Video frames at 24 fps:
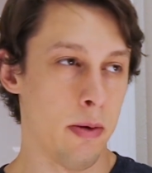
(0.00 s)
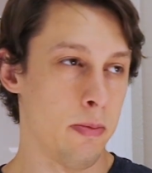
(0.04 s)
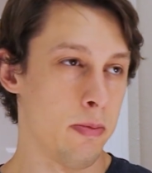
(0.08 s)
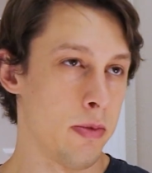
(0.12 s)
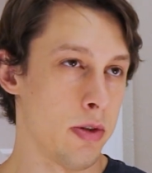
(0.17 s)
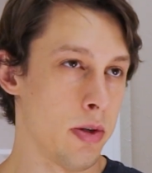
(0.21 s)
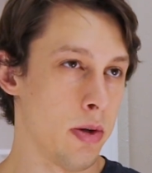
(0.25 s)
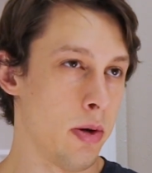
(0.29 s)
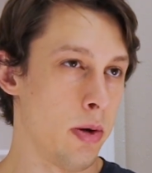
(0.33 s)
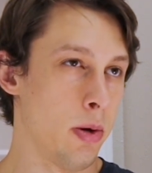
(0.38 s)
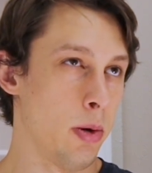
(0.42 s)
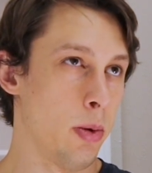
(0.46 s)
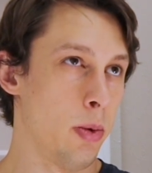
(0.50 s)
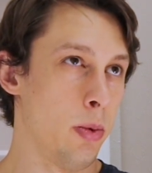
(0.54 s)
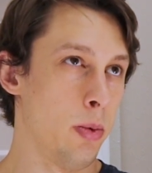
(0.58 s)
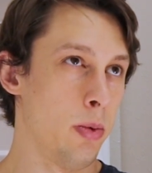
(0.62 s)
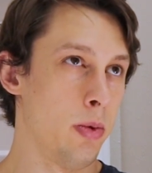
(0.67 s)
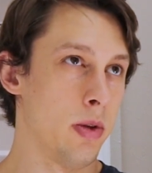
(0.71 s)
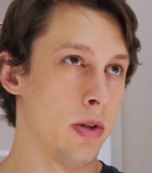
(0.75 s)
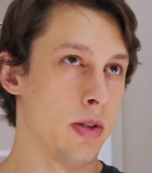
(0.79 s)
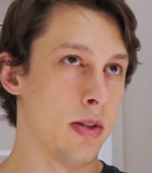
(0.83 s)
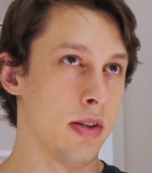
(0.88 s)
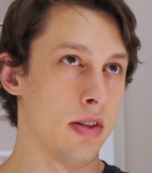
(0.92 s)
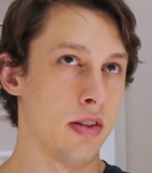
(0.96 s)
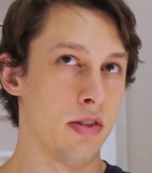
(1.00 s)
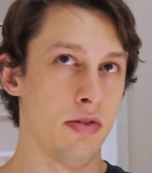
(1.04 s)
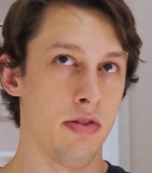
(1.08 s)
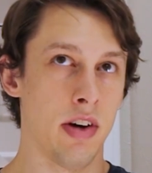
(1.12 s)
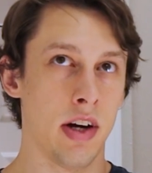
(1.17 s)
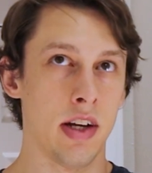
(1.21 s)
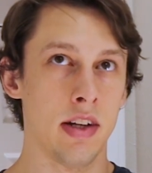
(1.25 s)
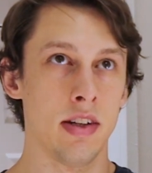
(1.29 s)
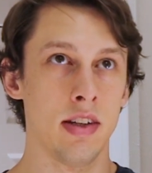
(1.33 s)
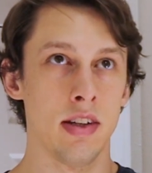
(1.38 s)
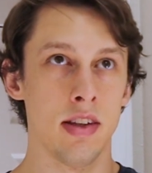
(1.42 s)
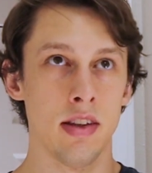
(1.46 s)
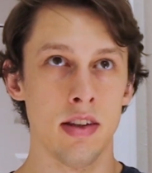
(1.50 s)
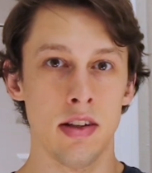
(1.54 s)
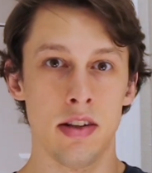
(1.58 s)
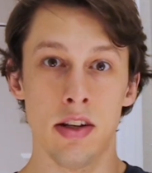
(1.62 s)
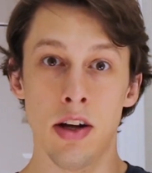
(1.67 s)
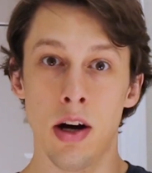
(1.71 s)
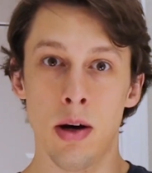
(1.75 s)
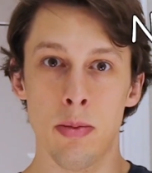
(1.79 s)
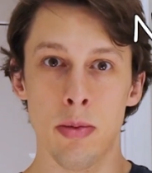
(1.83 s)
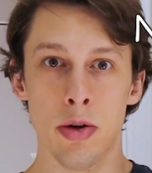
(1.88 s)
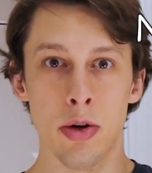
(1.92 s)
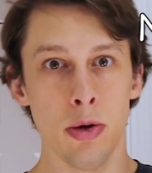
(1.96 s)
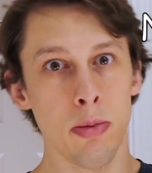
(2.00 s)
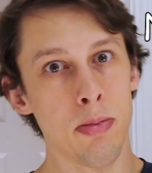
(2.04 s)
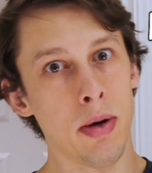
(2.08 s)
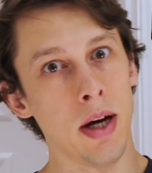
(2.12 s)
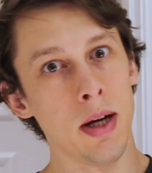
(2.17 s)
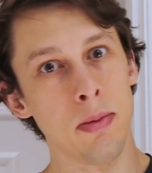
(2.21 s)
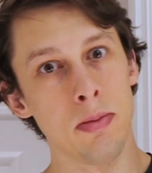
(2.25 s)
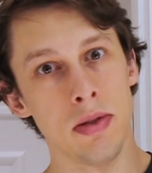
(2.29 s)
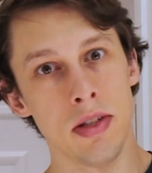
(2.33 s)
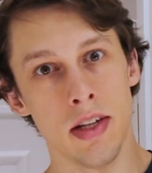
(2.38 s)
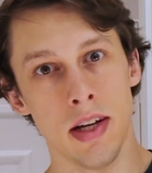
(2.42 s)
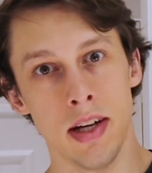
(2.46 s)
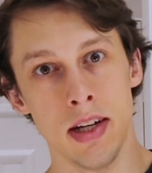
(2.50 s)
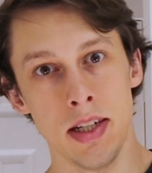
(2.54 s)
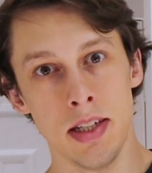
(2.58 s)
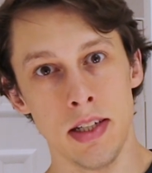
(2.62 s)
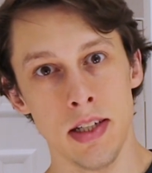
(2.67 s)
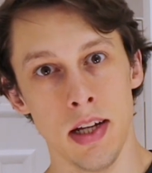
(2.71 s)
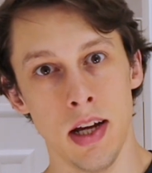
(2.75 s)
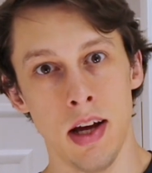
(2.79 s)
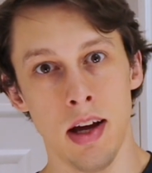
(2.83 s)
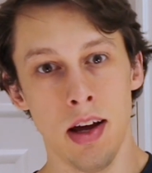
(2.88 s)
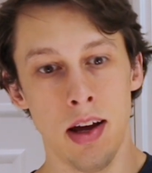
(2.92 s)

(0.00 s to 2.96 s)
So this is finding the nominal pipe size.